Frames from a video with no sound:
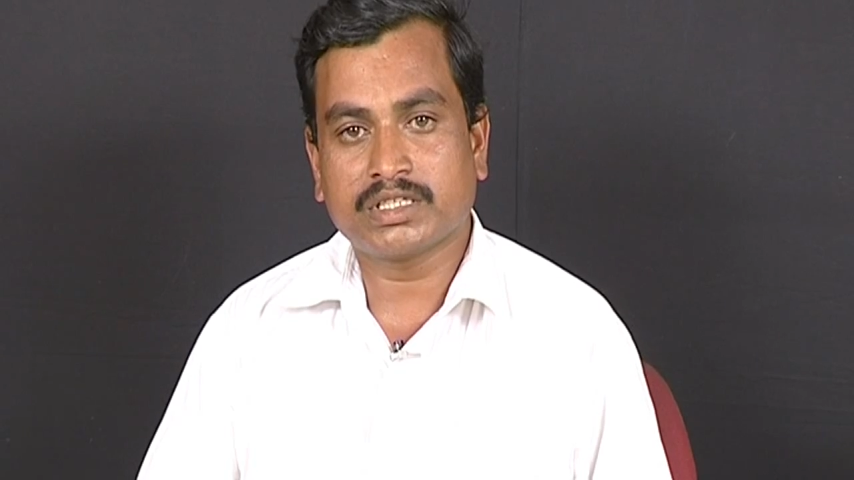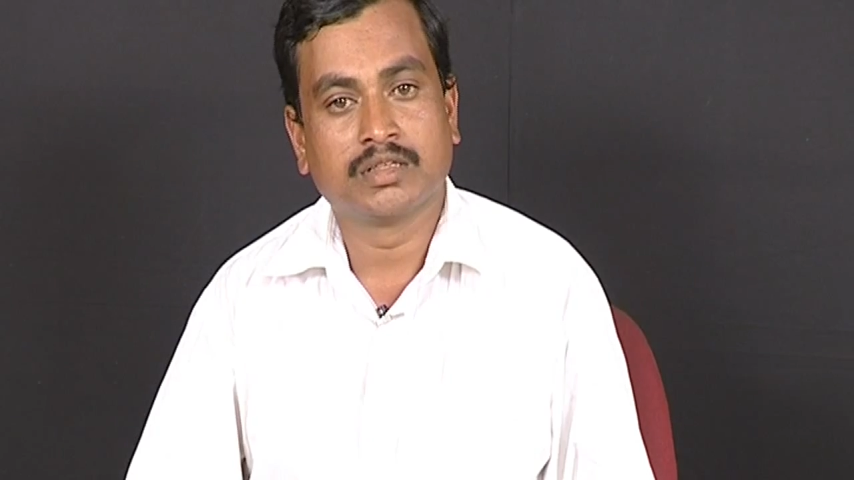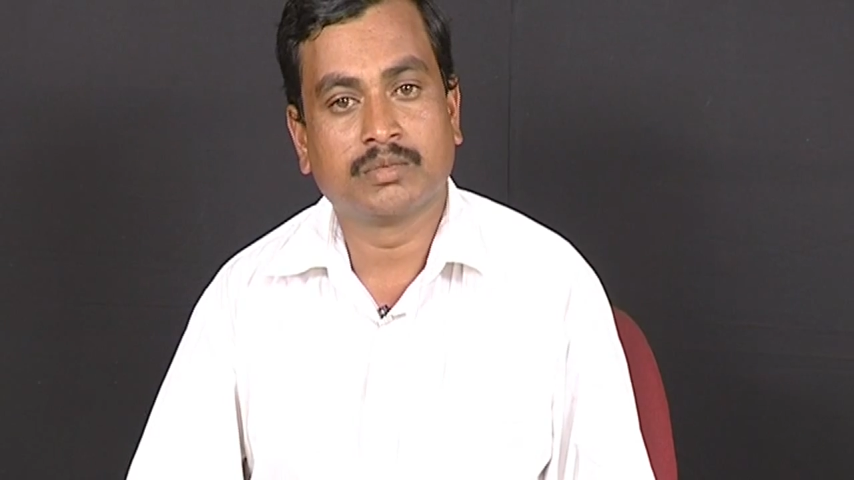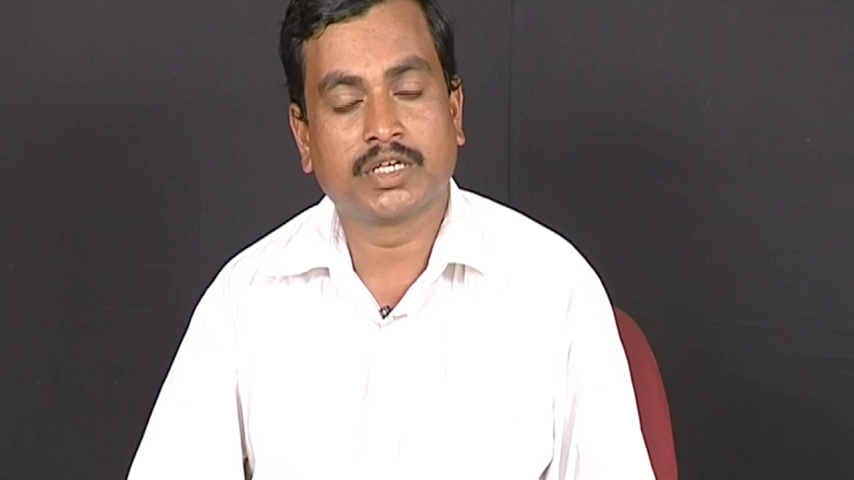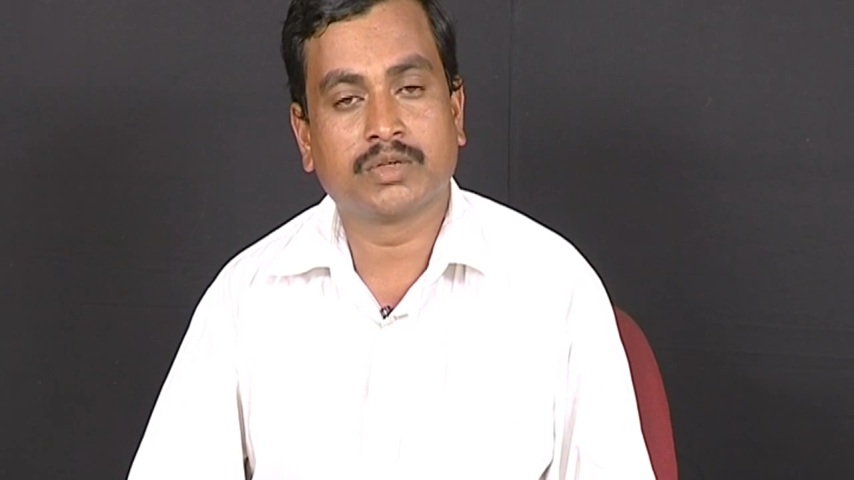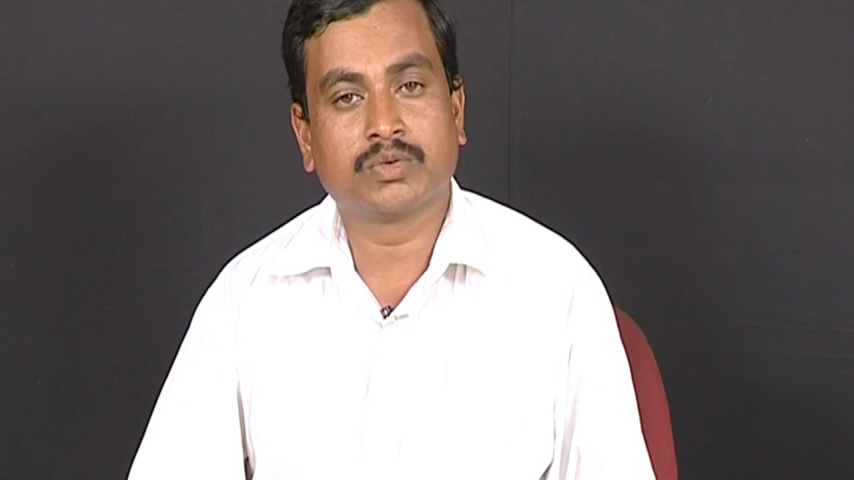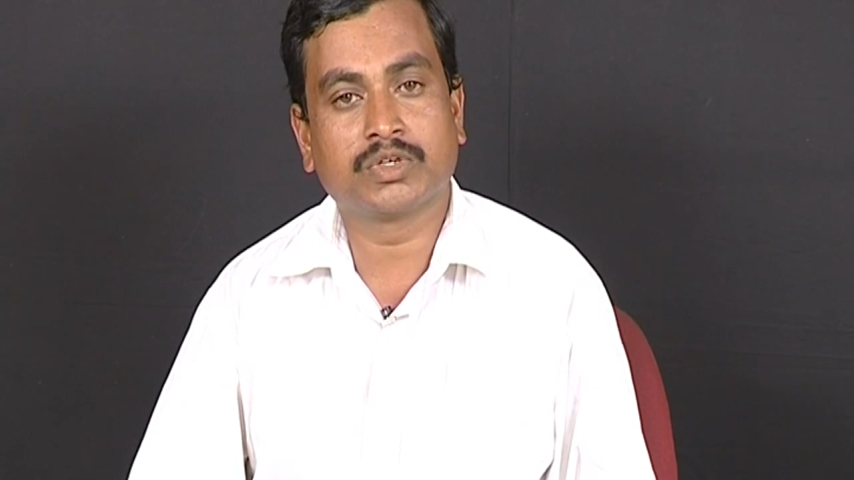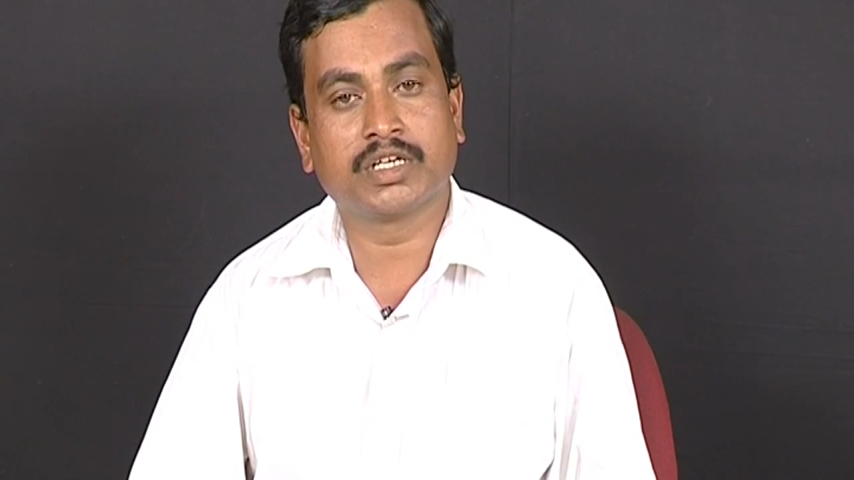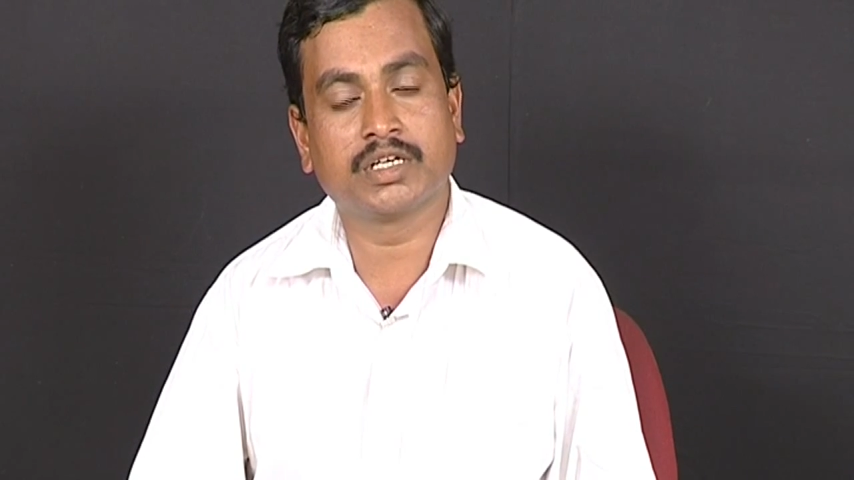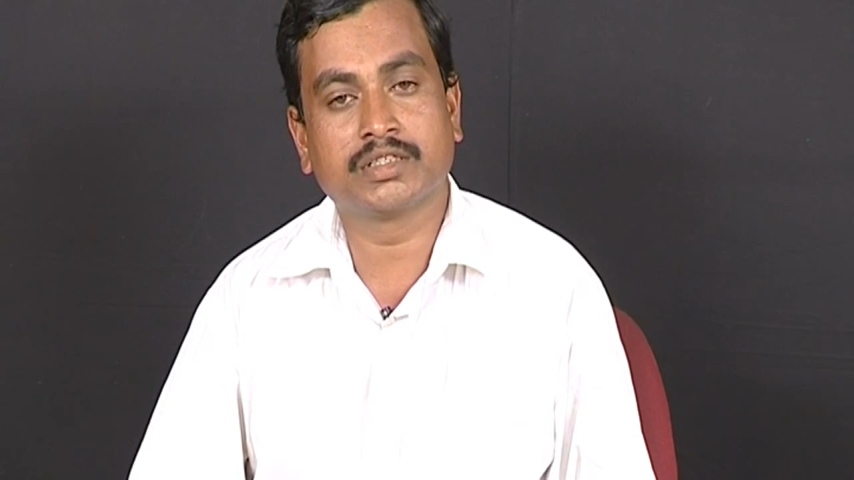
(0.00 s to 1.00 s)
my
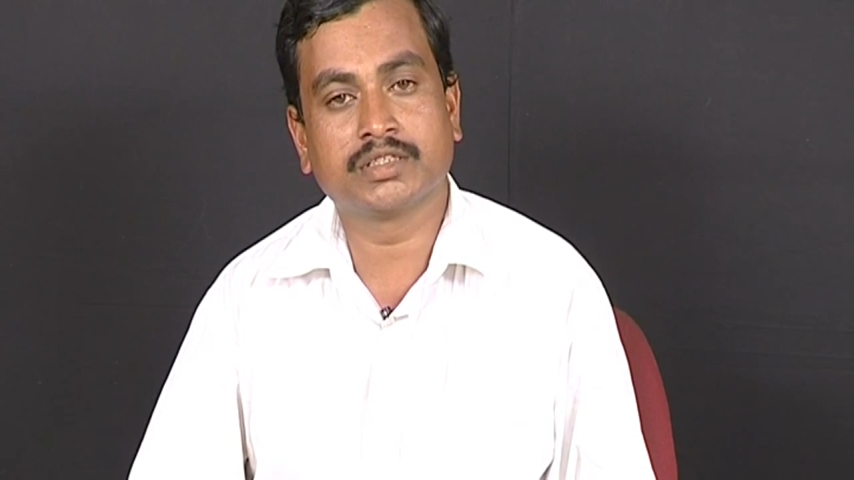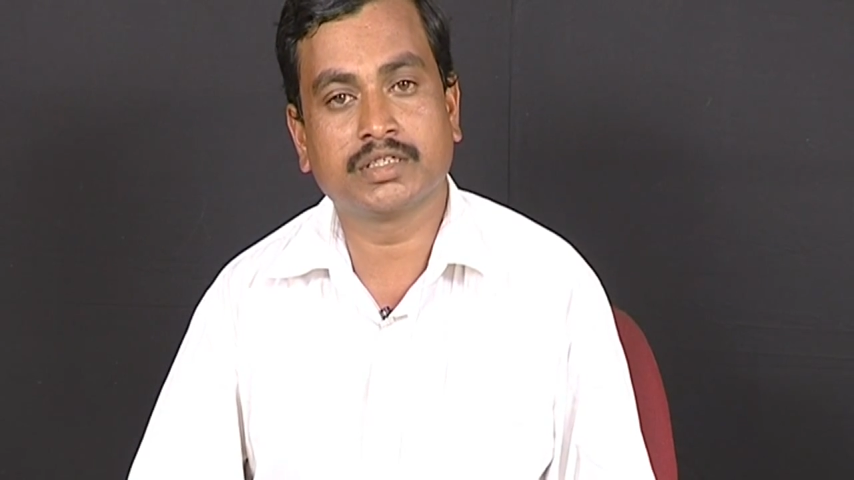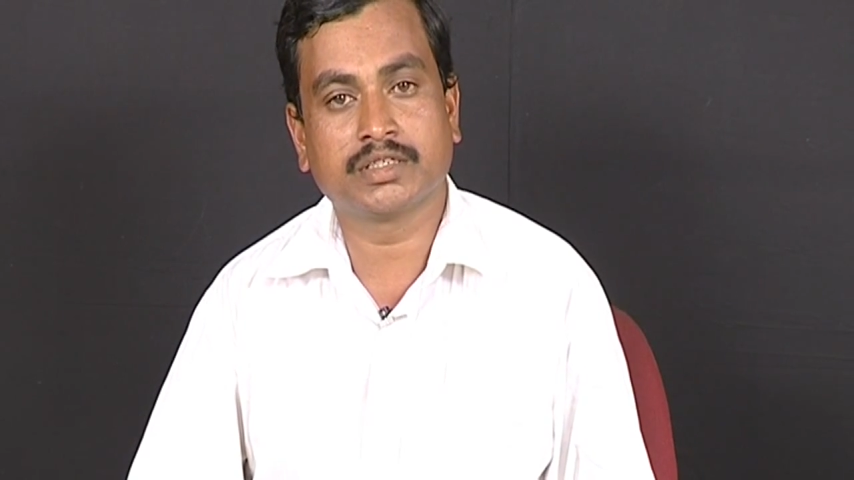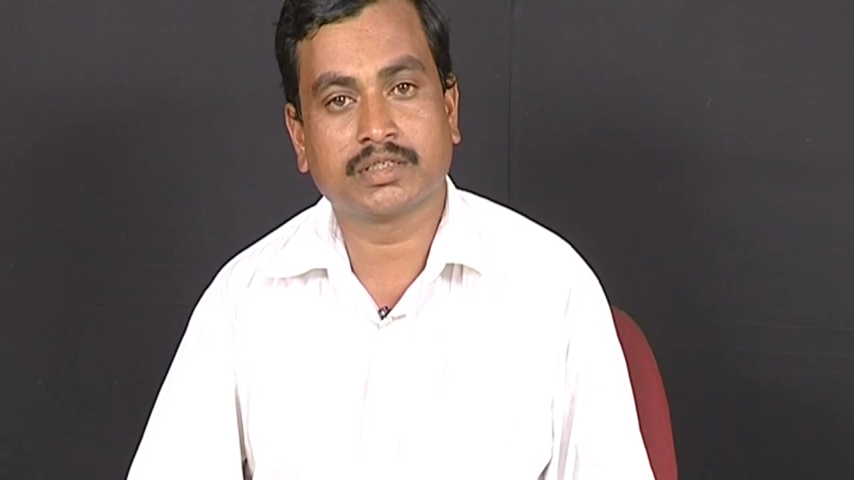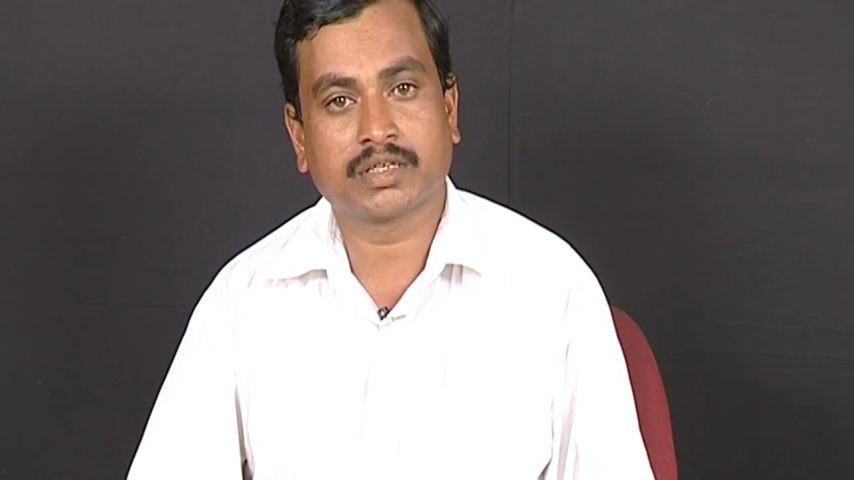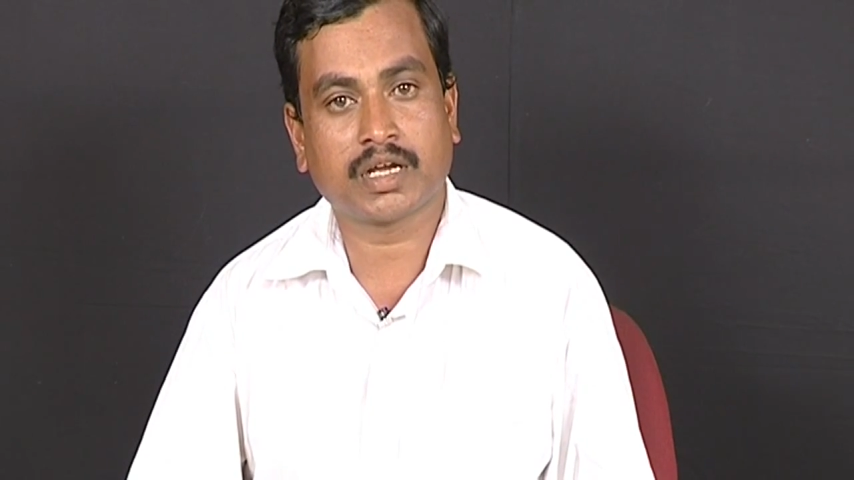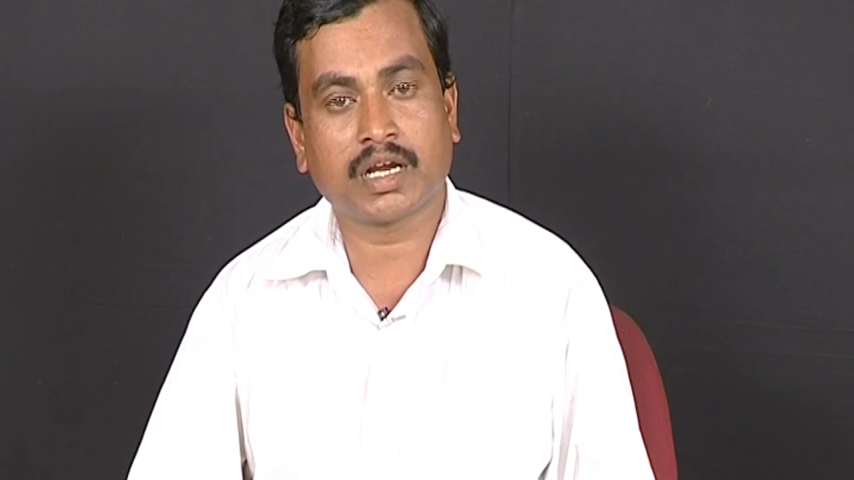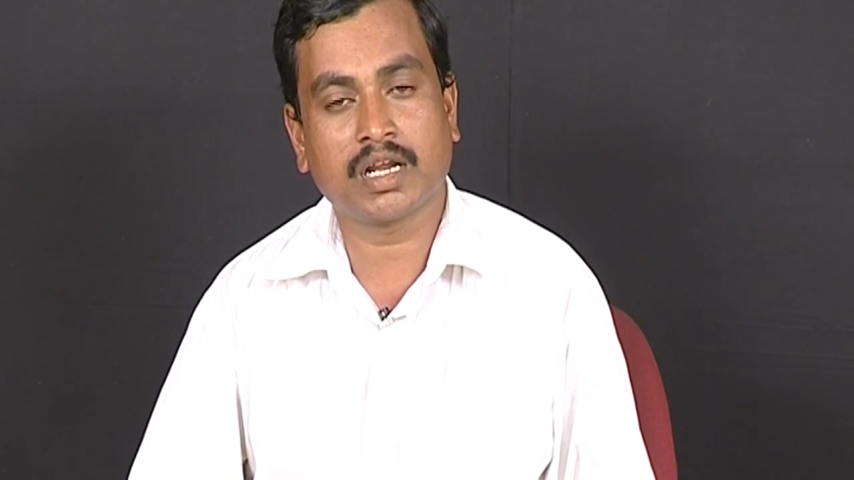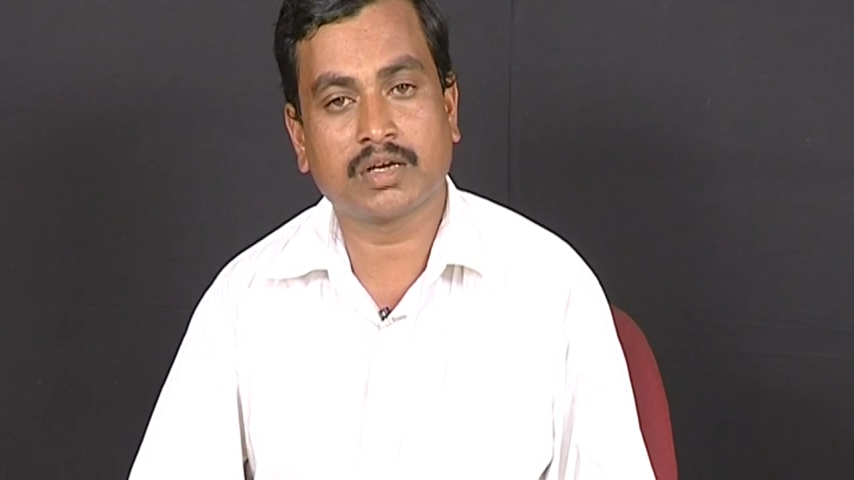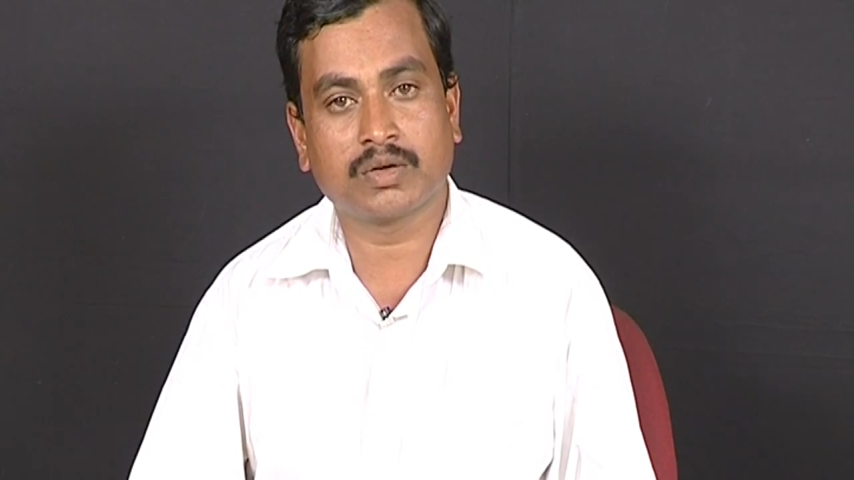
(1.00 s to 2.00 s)
toes getting
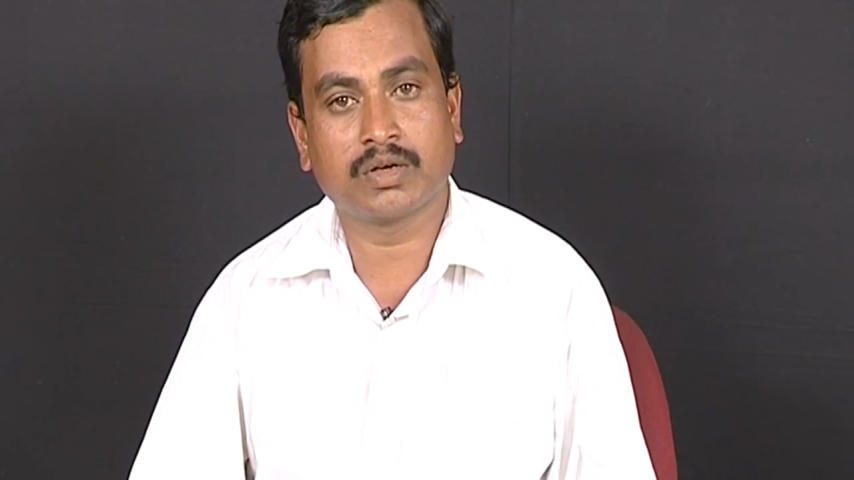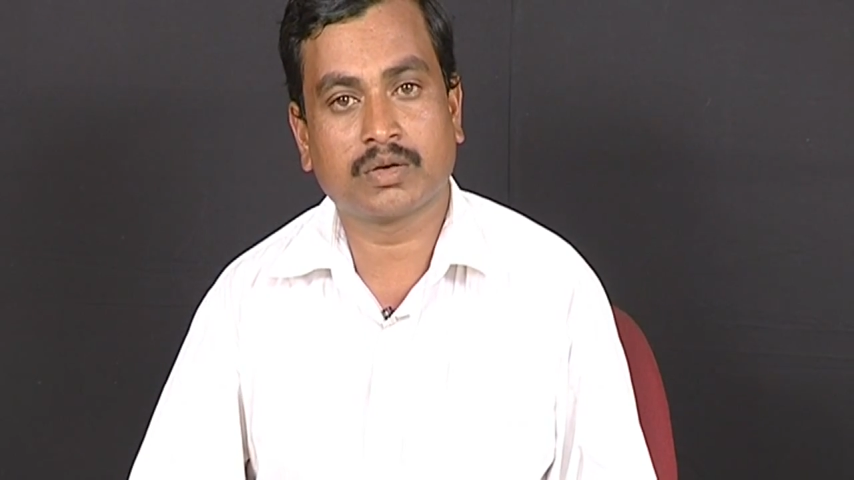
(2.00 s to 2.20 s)
rotten.